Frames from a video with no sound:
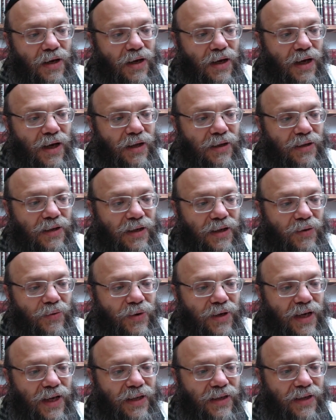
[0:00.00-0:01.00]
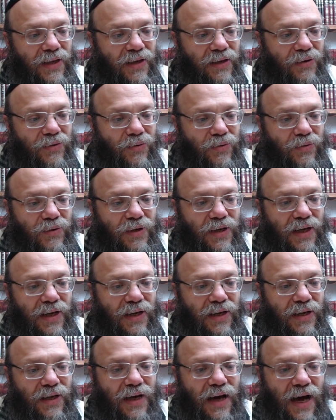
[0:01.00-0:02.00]
until we're getting to
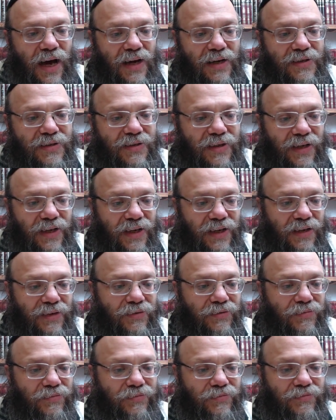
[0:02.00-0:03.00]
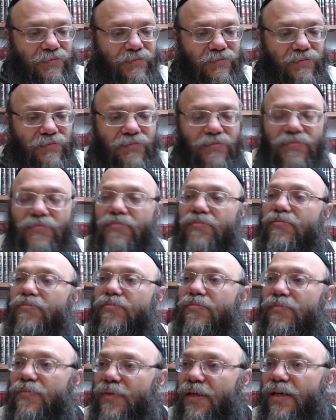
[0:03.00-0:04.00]
the Ga'al Israel
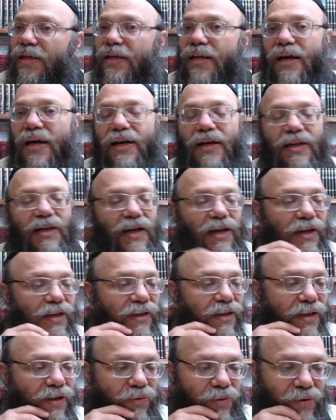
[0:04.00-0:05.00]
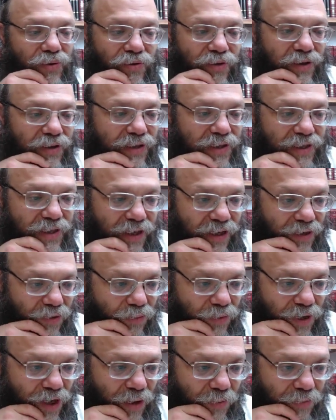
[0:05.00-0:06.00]
in the Agadah, and then we drink the
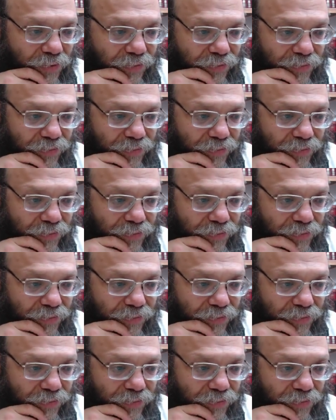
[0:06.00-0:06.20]
second cup.